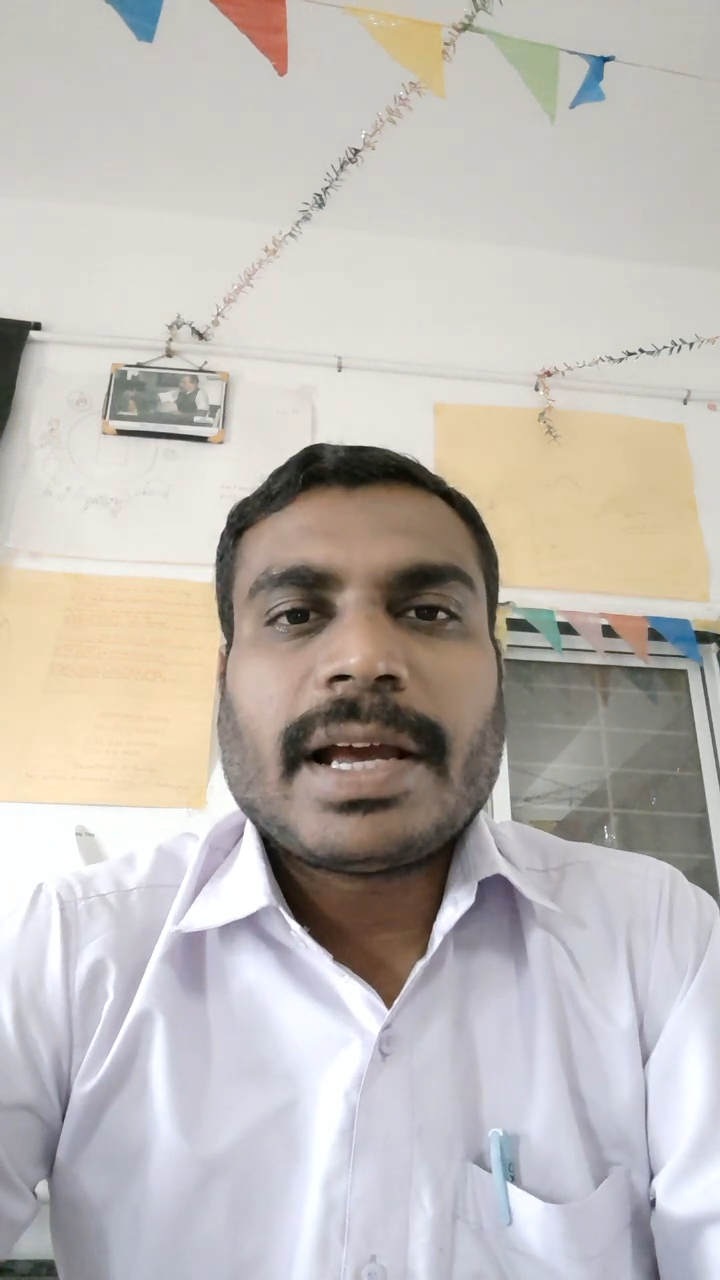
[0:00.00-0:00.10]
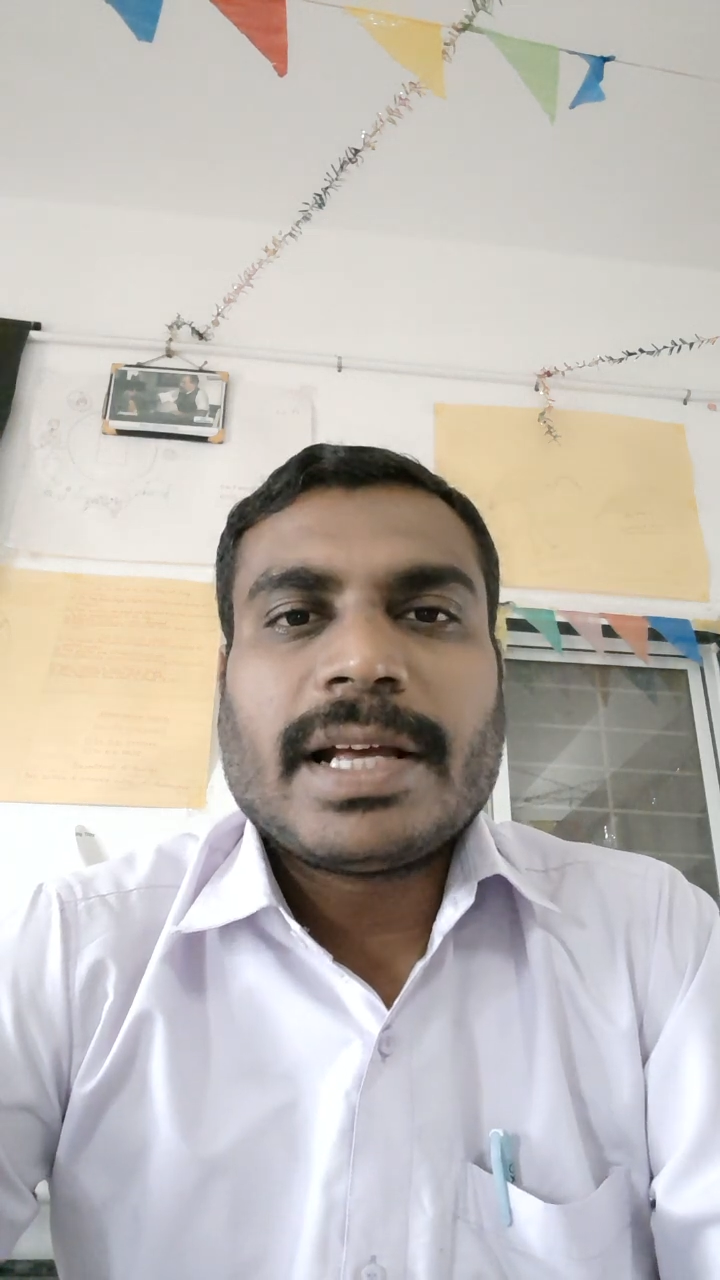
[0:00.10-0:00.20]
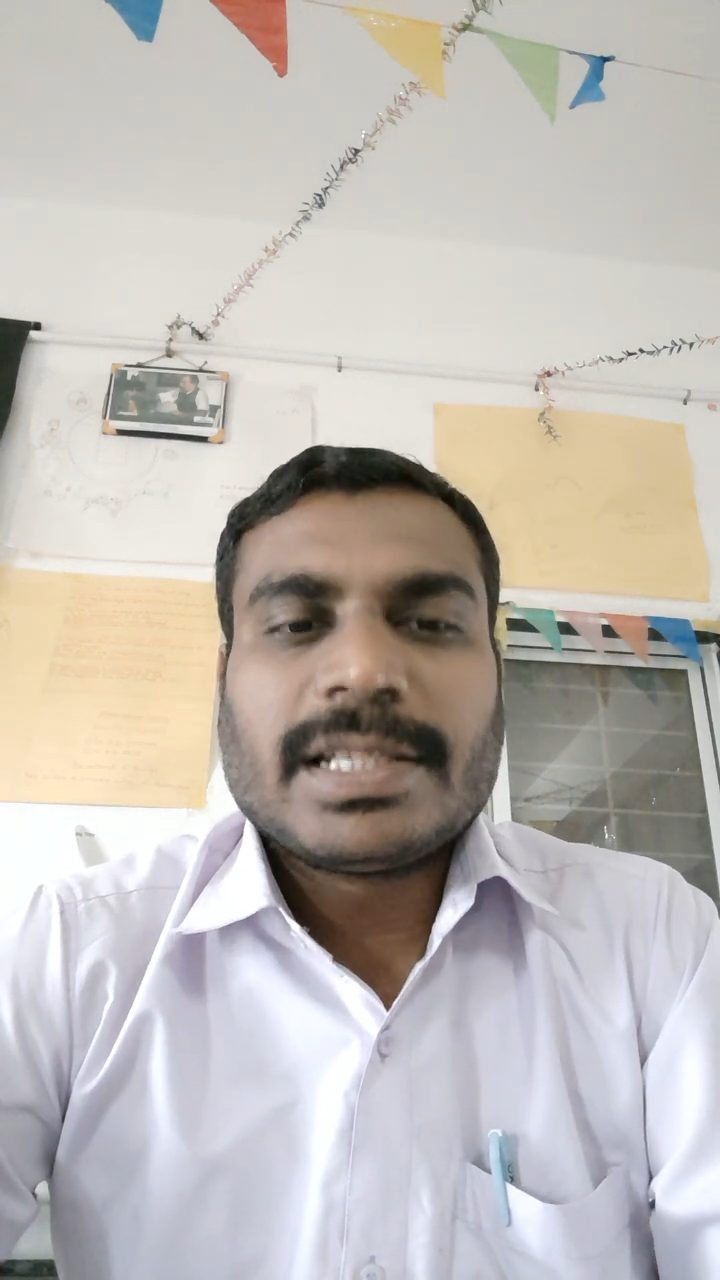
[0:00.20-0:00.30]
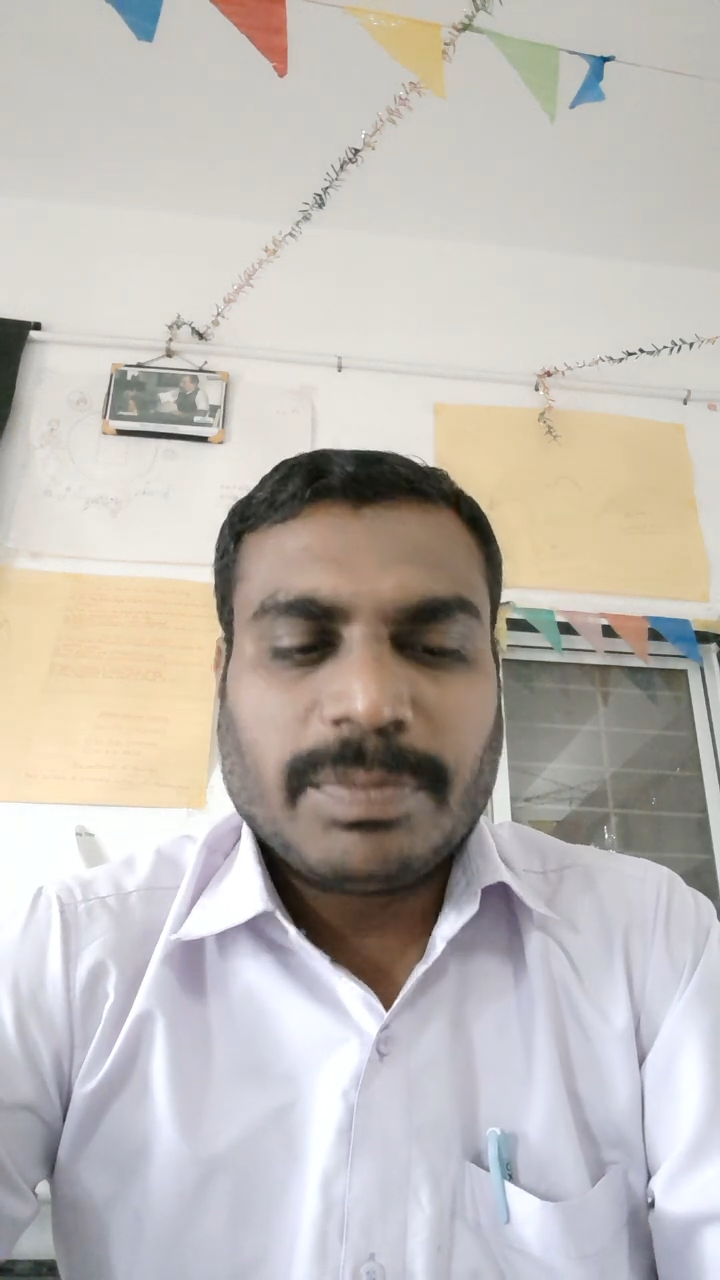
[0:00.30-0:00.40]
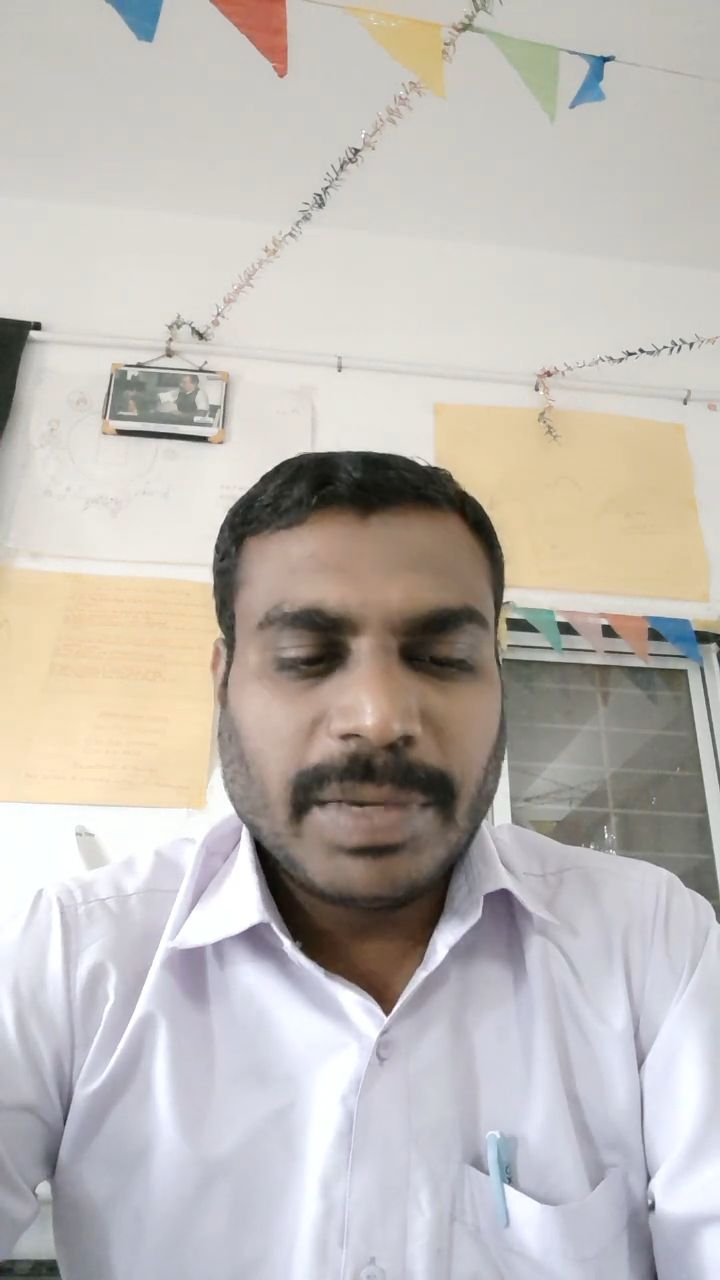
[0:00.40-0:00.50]

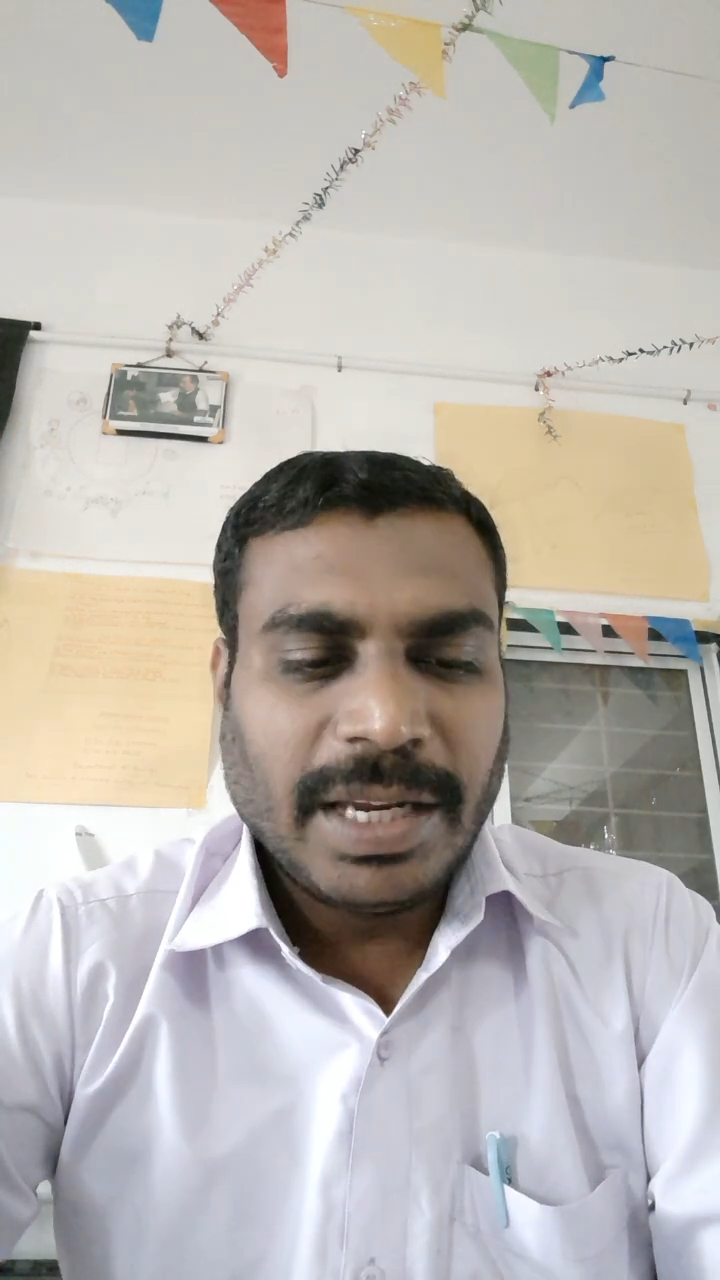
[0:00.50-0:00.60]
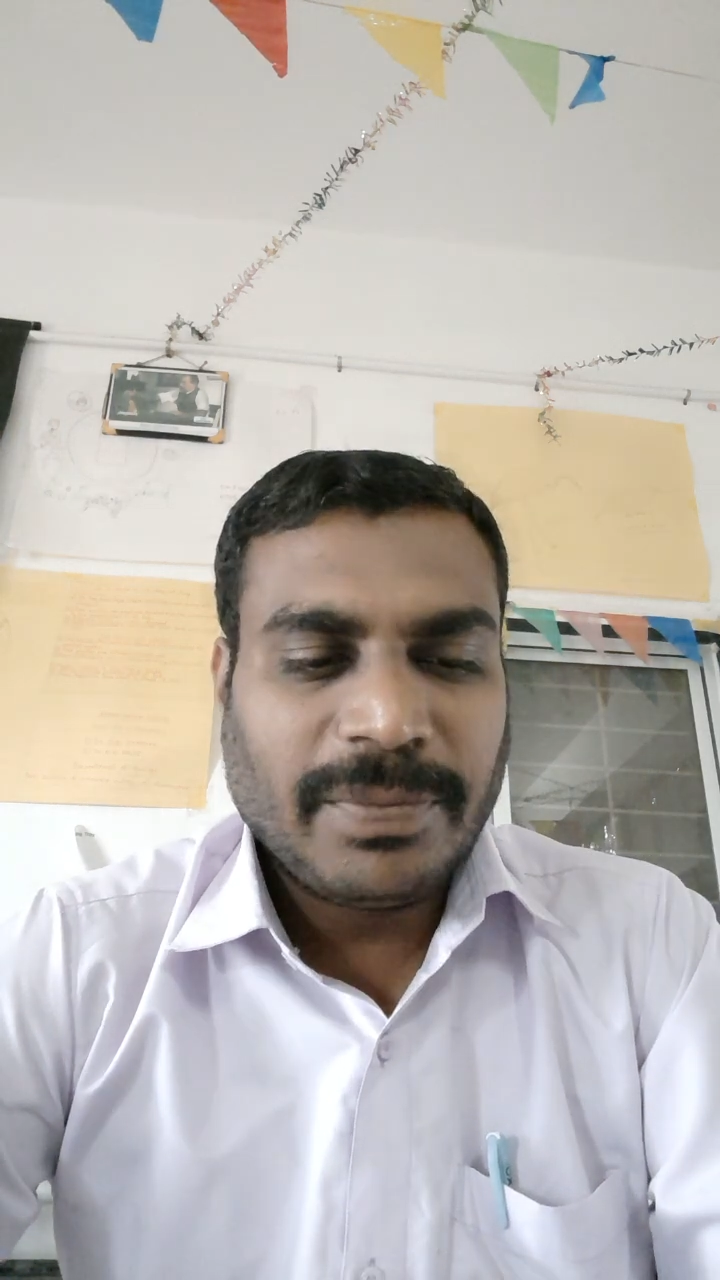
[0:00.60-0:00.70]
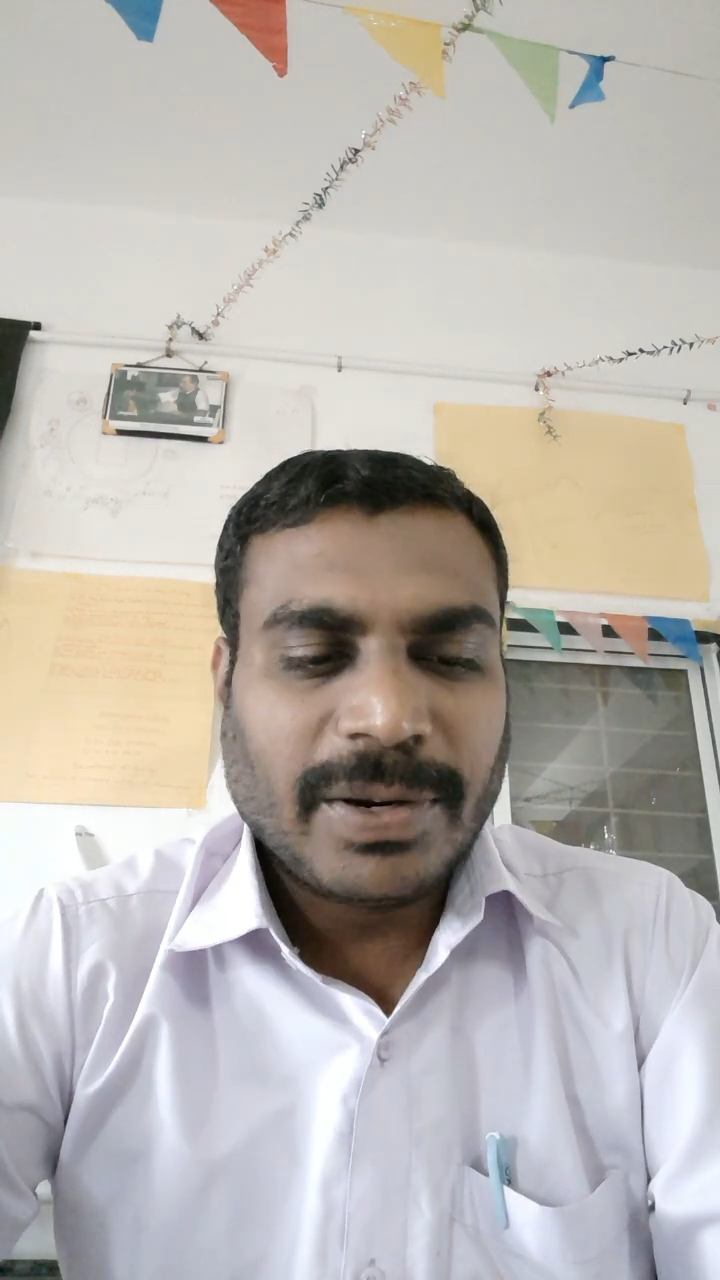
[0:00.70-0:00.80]
has many